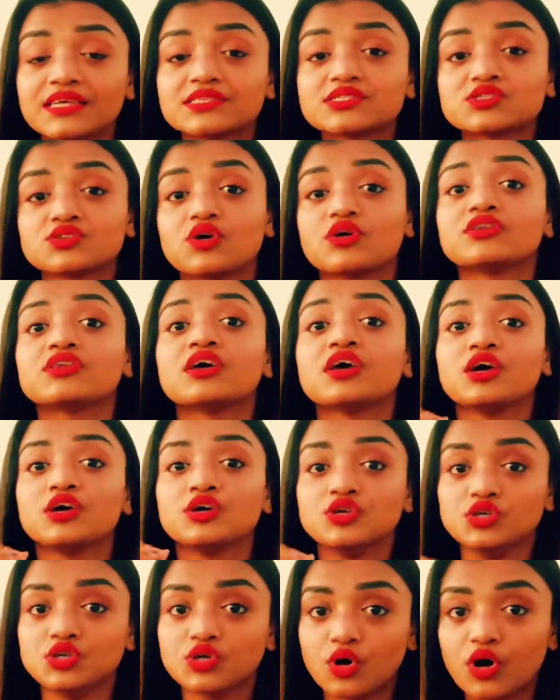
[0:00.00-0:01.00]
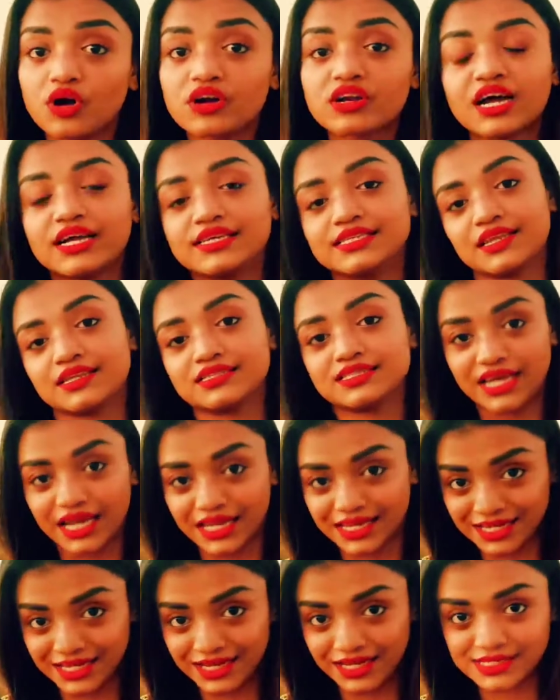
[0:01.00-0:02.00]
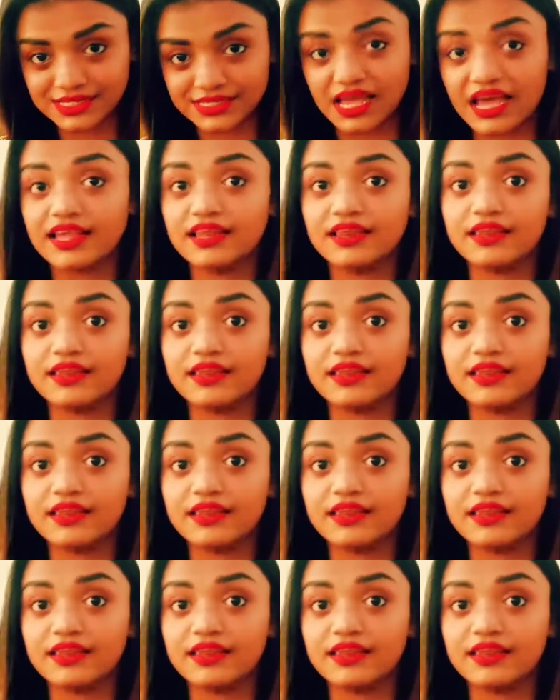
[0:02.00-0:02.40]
based on your content ideas.